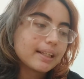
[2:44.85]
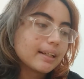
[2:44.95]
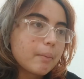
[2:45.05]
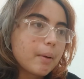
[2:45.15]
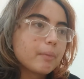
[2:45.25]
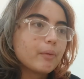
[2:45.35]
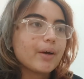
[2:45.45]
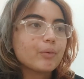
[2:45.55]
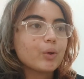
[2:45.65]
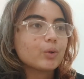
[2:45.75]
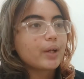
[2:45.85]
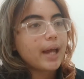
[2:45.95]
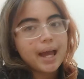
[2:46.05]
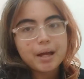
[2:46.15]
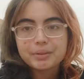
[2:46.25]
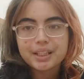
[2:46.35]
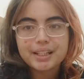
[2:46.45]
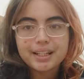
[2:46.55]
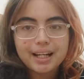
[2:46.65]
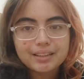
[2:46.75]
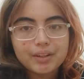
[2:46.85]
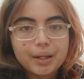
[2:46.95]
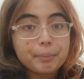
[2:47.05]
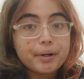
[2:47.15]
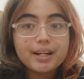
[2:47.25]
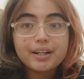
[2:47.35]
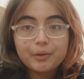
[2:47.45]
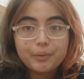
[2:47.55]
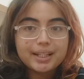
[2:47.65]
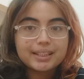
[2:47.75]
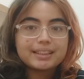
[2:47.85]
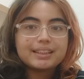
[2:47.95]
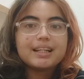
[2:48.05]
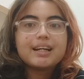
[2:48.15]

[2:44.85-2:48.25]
And I remember when I would go to camps and then they ask for like prayer requests,